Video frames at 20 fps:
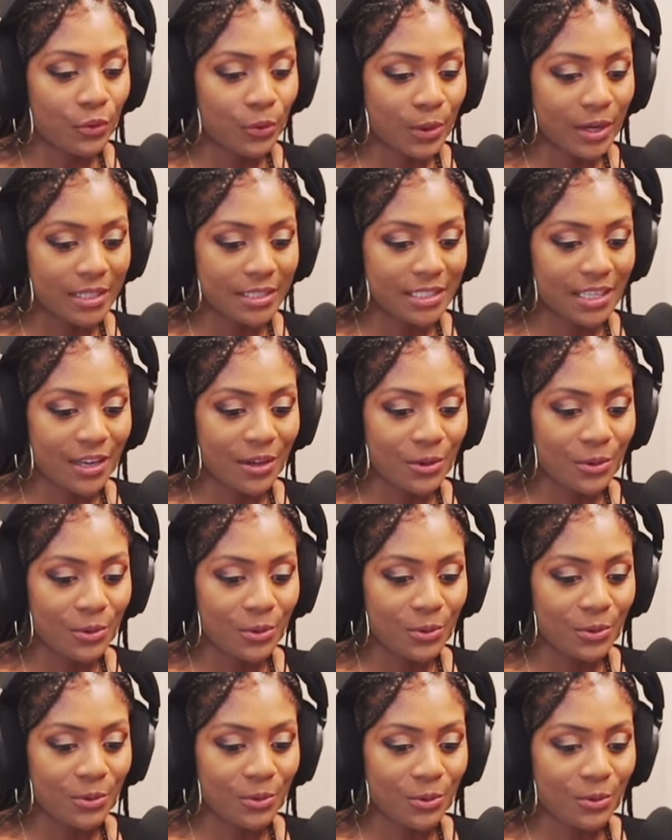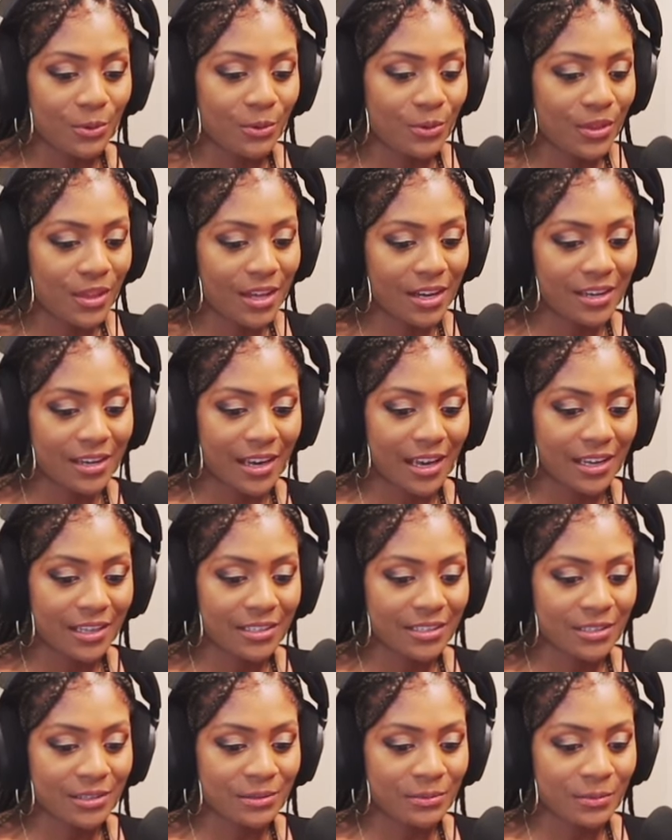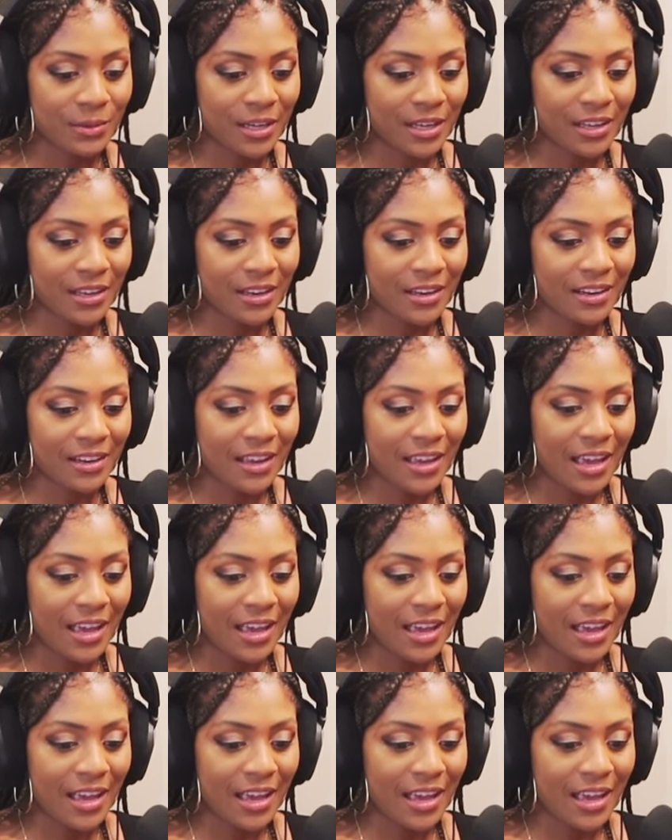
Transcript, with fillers: on to the next one.